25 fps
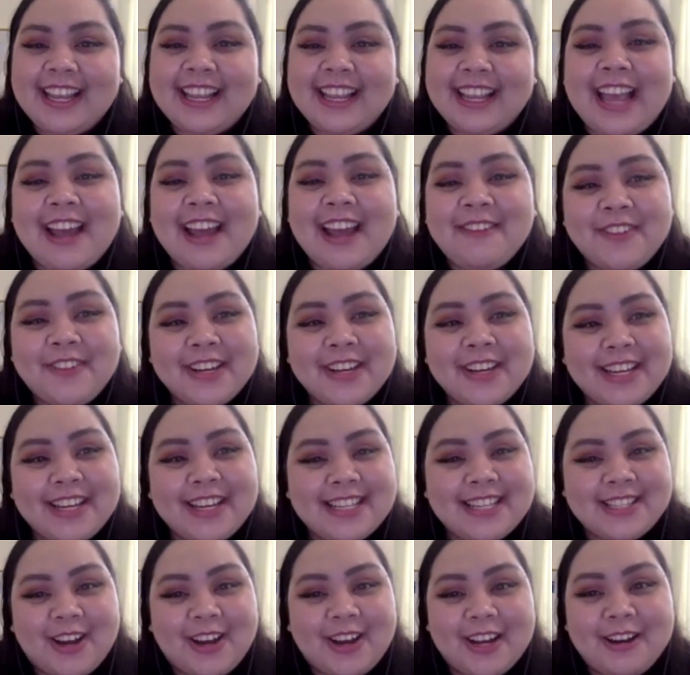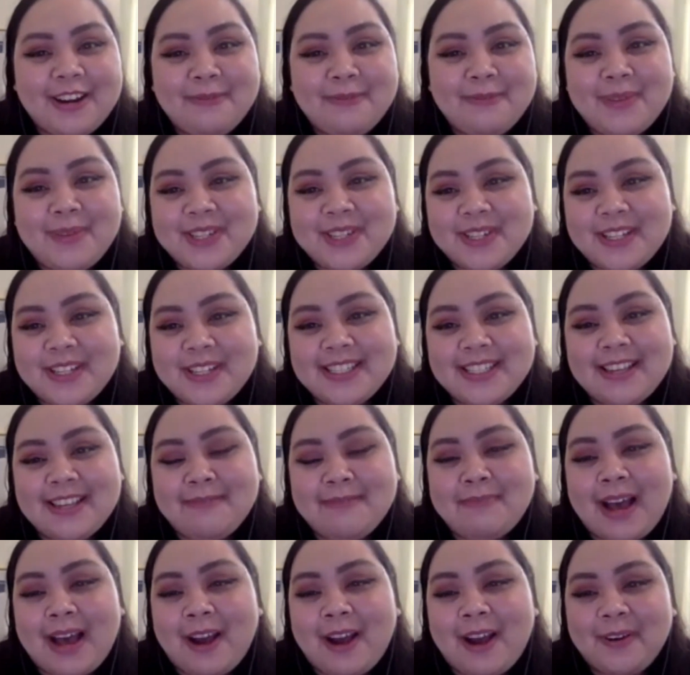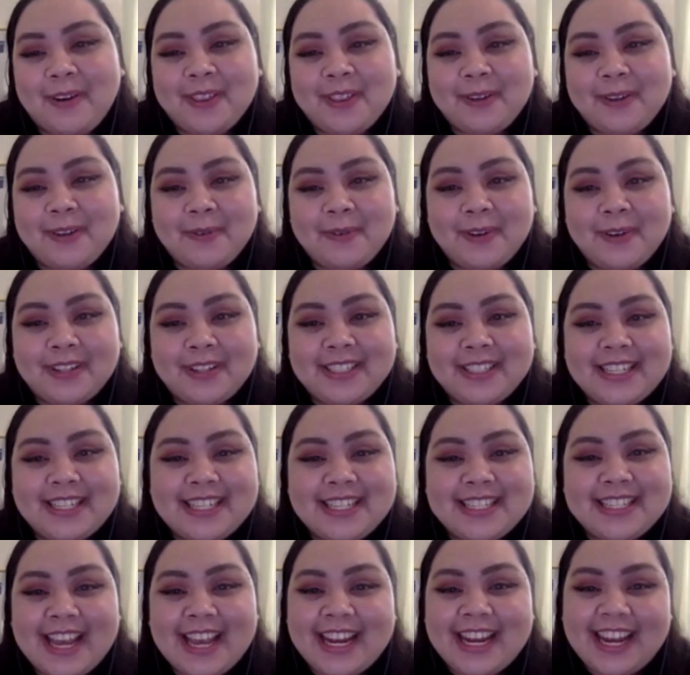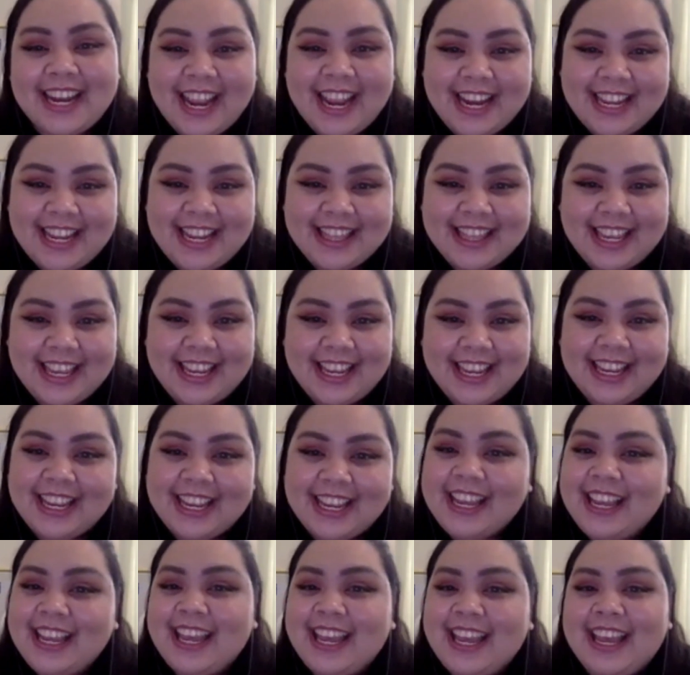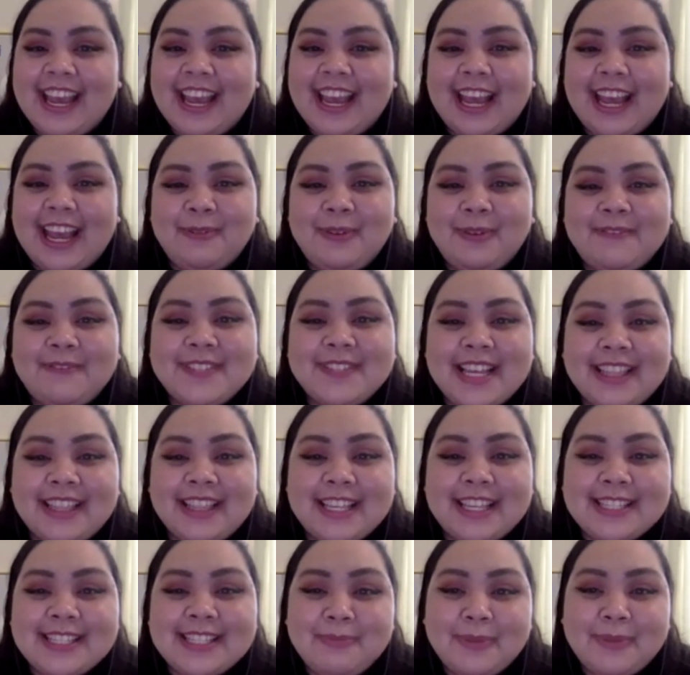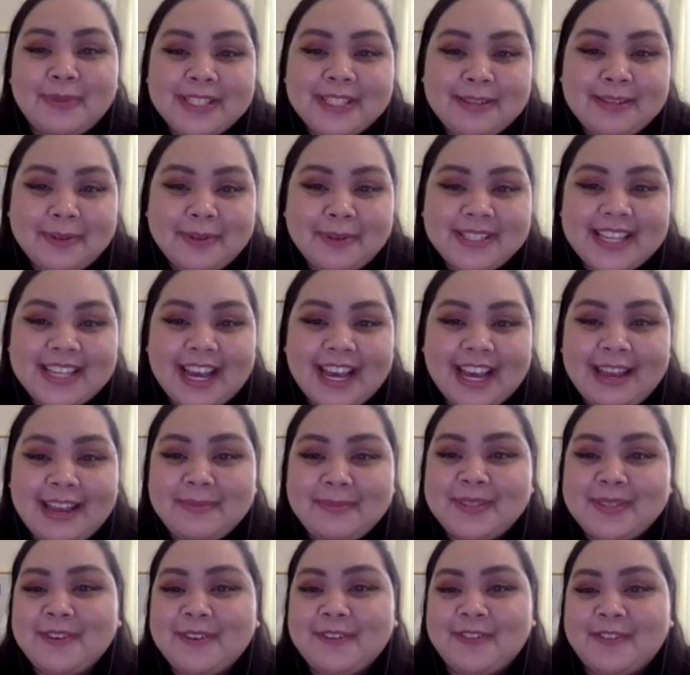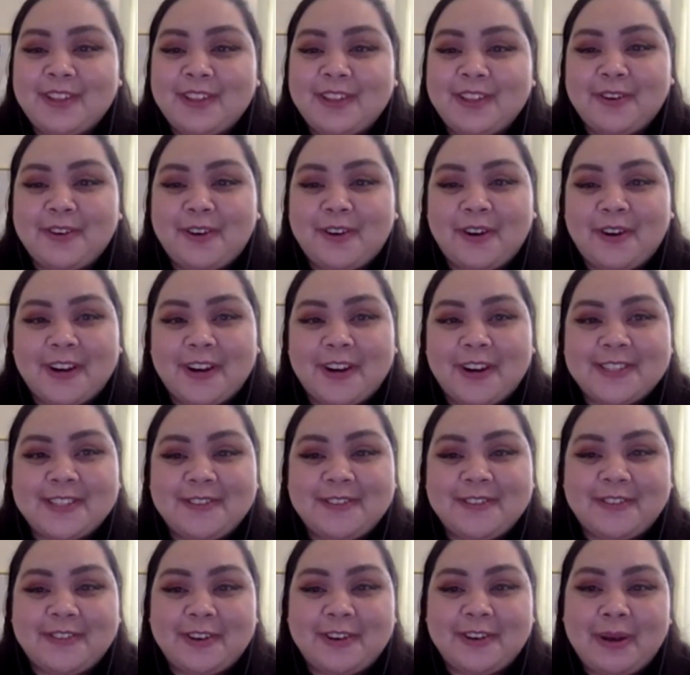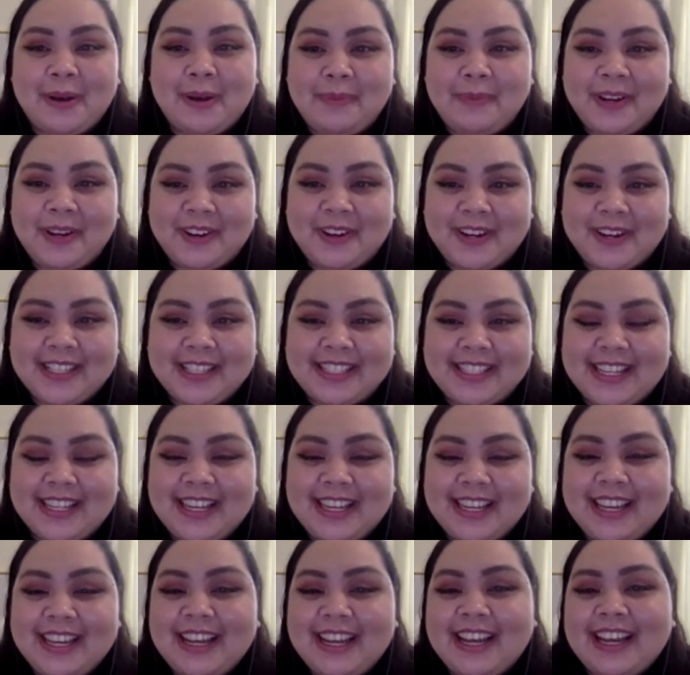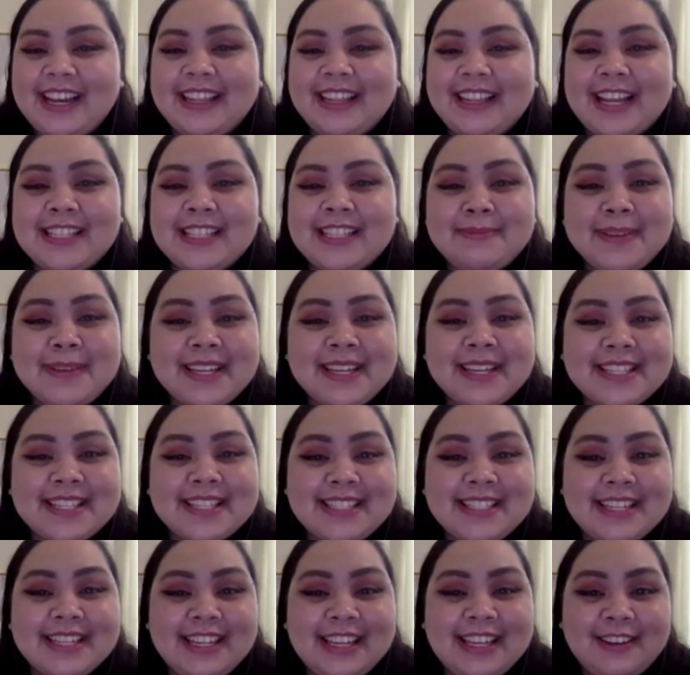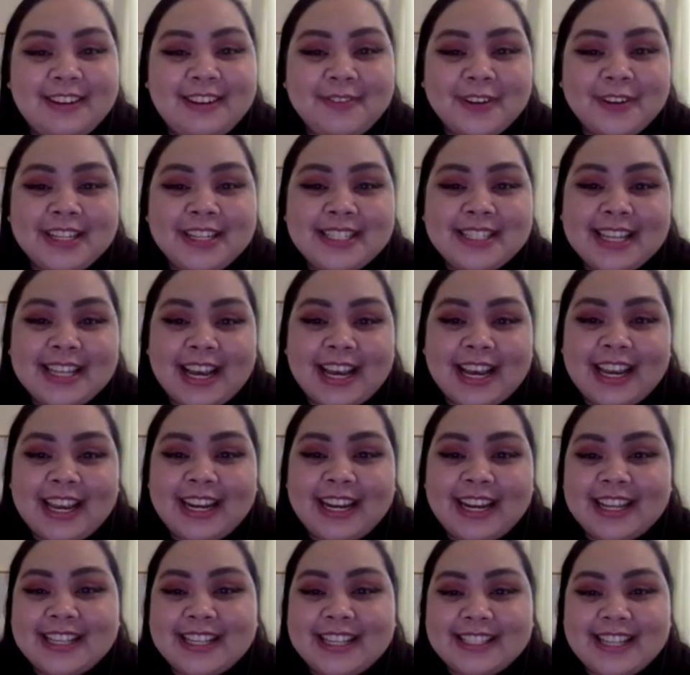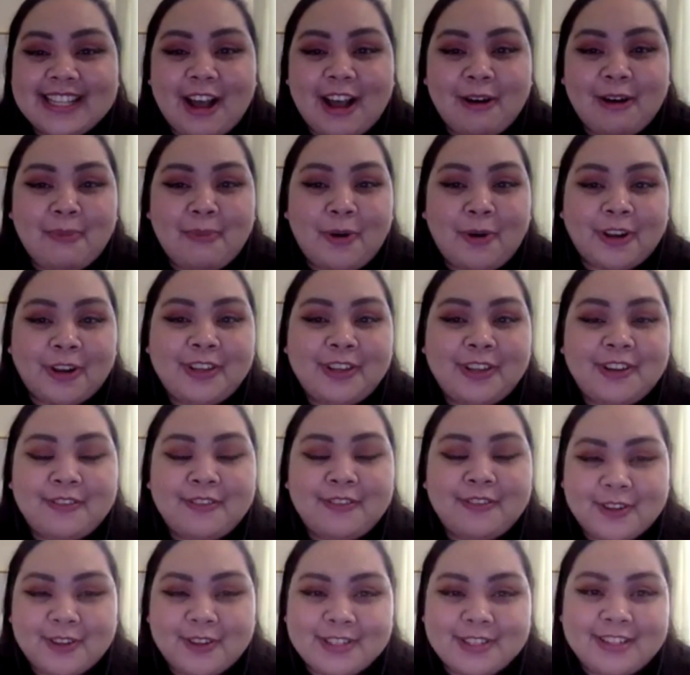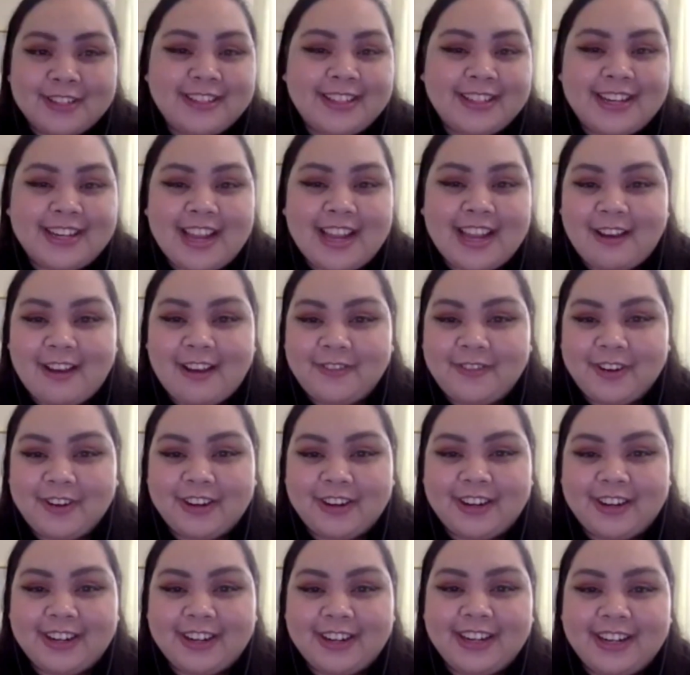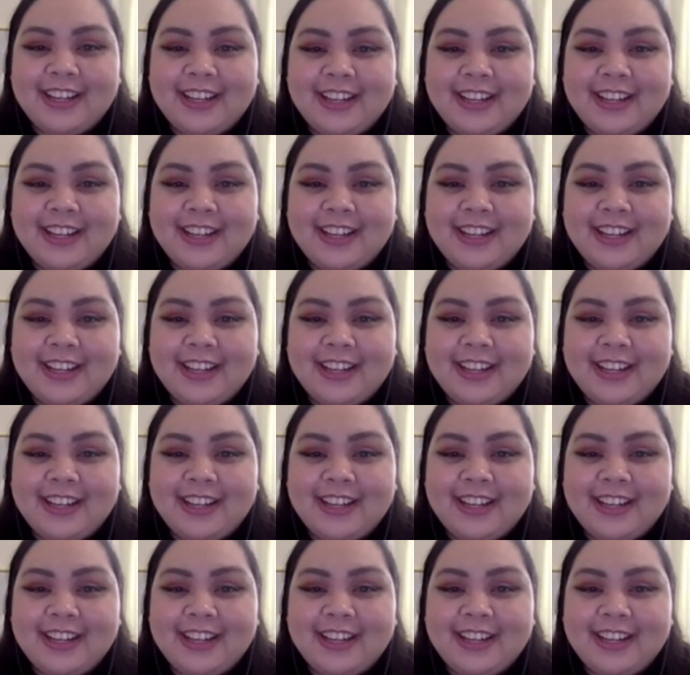Canva is on a mission to empower the world to design anything, and we've said this multiple times over the course of our webinars. And that's because the need for design is now more universal than ever.